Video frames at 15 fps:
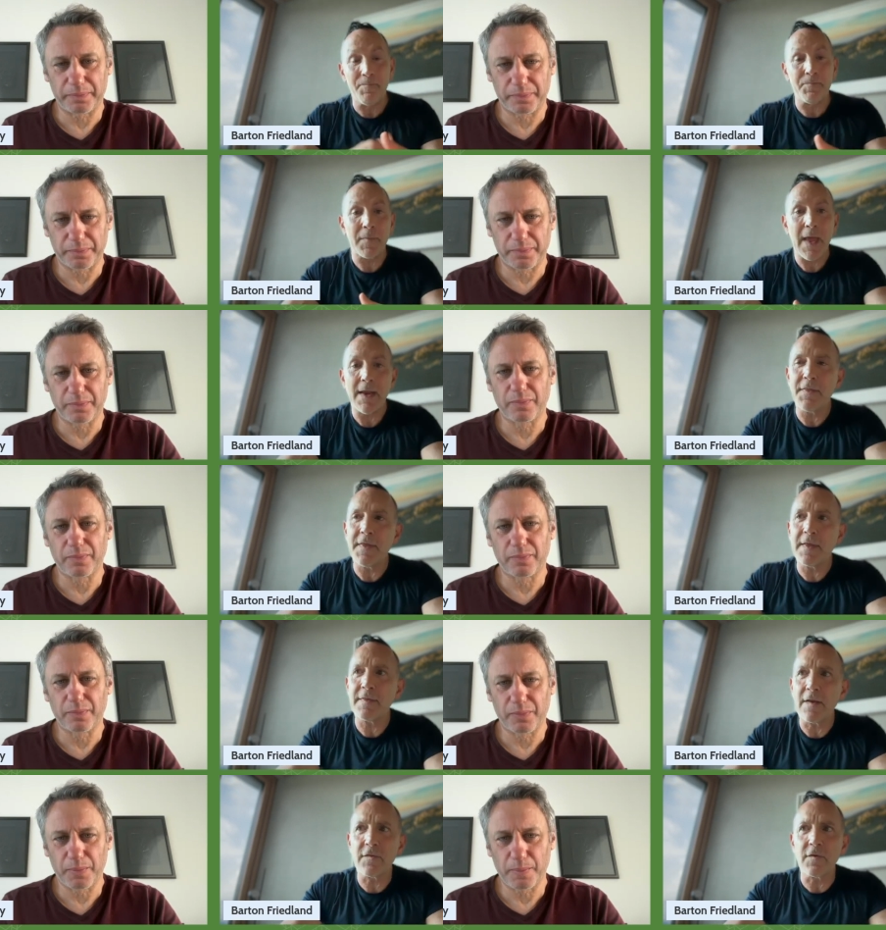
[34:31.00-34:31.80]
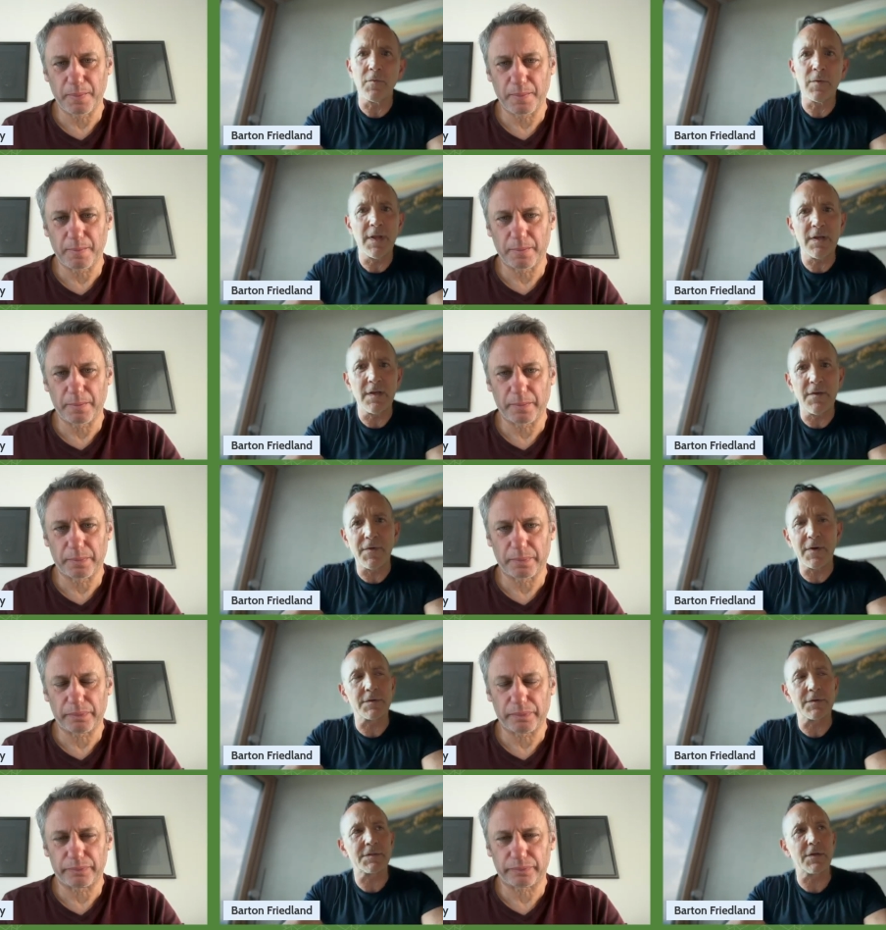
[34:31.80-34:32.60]
Speaker 1: and I think that's a really
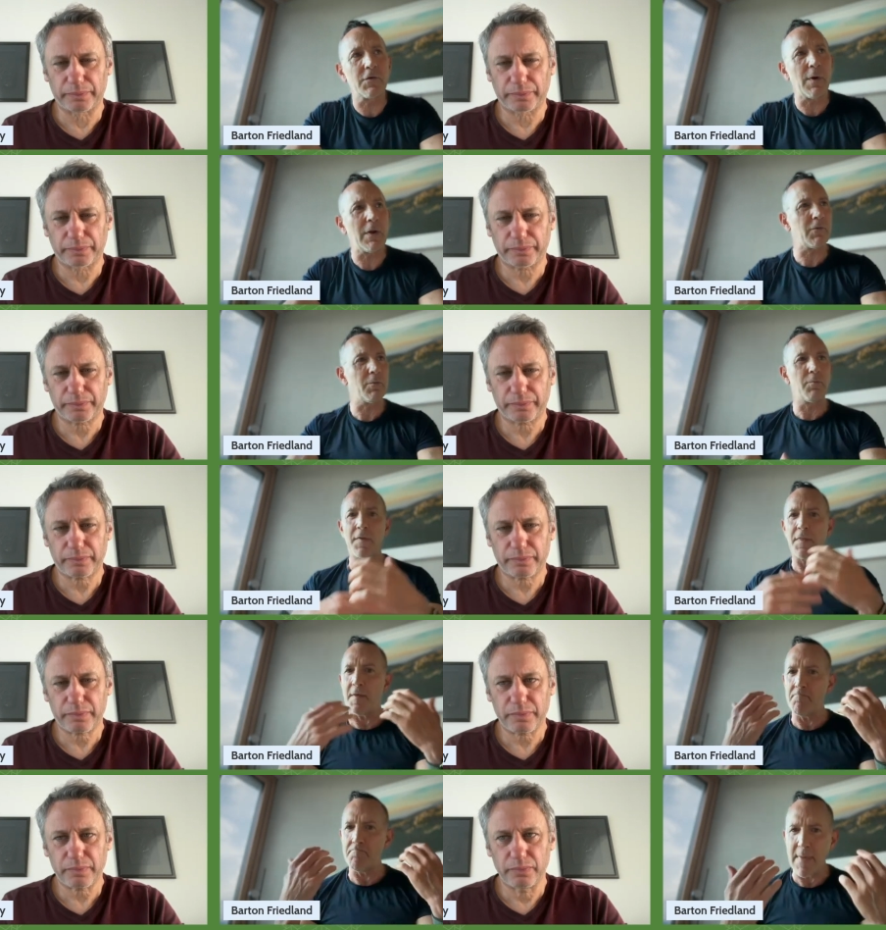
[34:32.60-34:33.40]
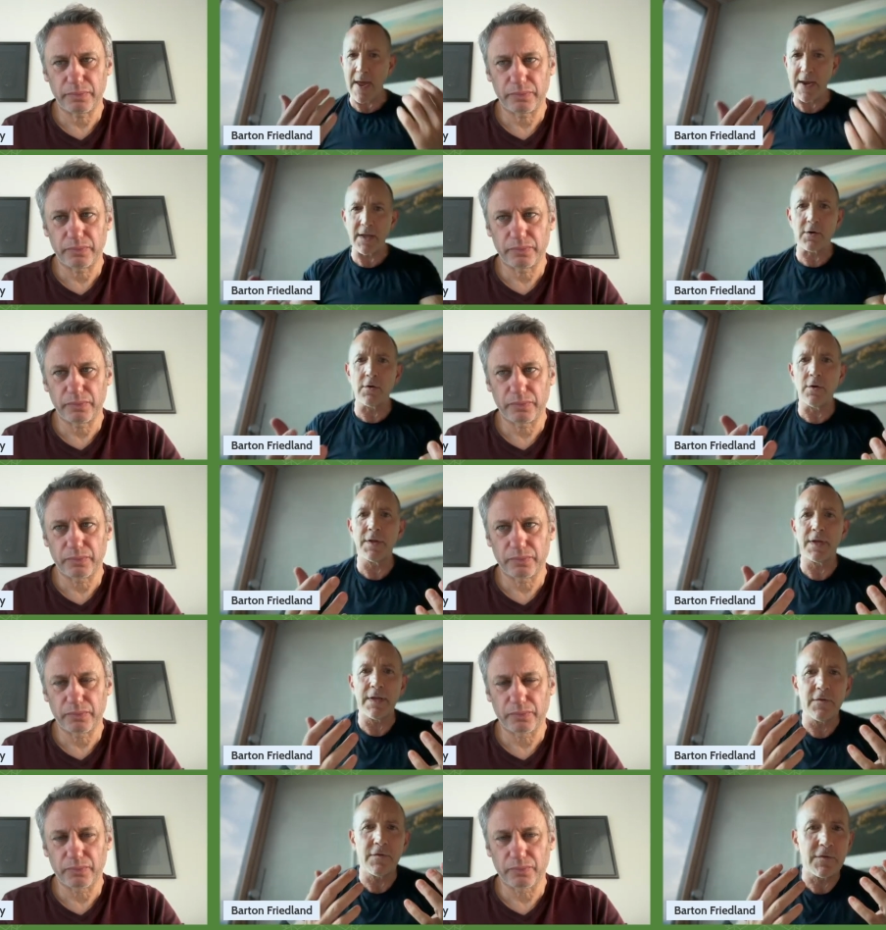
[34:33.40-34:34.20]
difficult situation when the medical
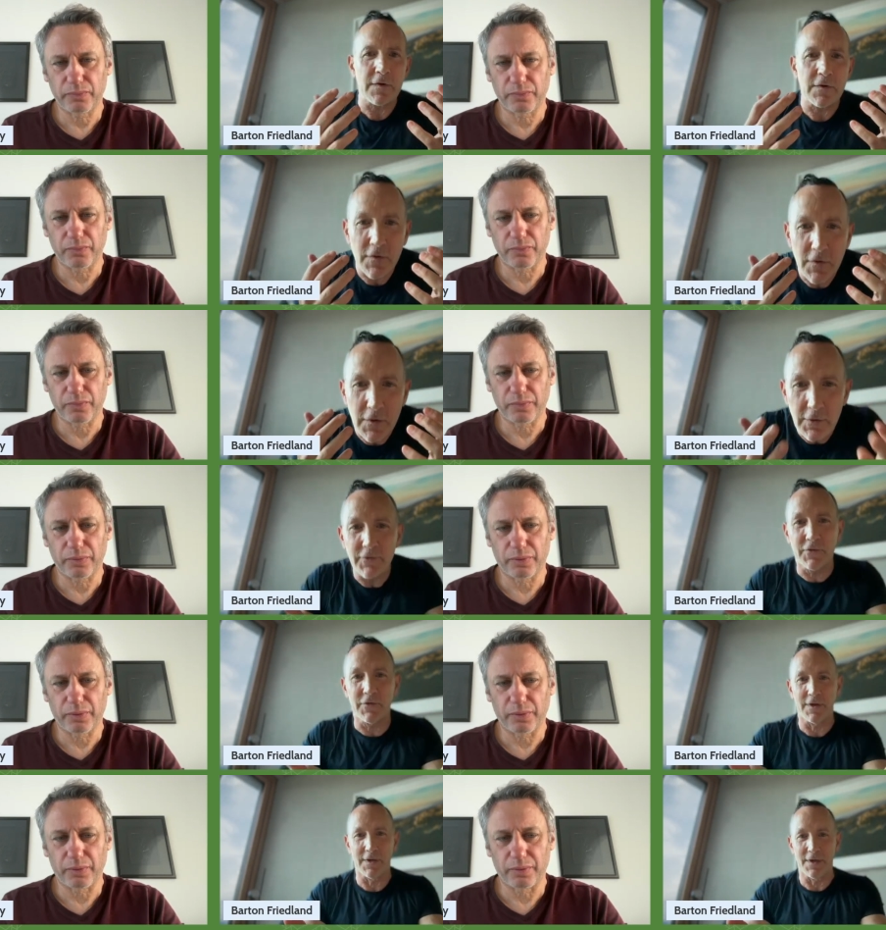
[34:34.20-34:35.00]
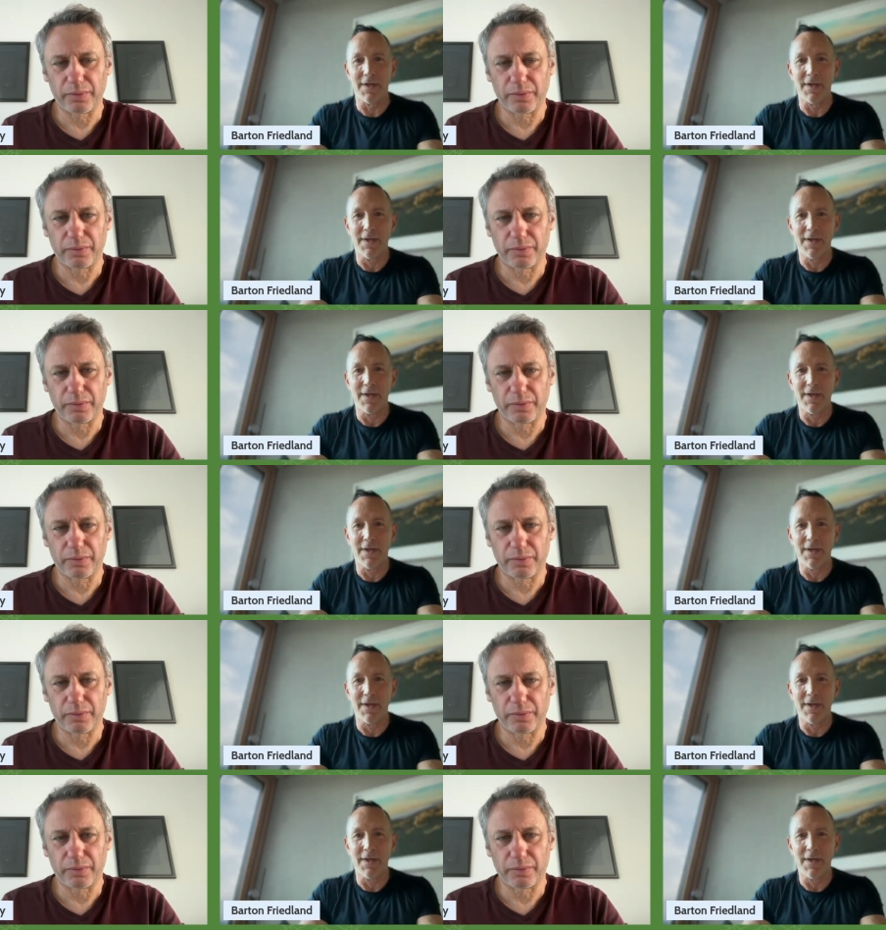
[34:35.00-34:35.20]
institution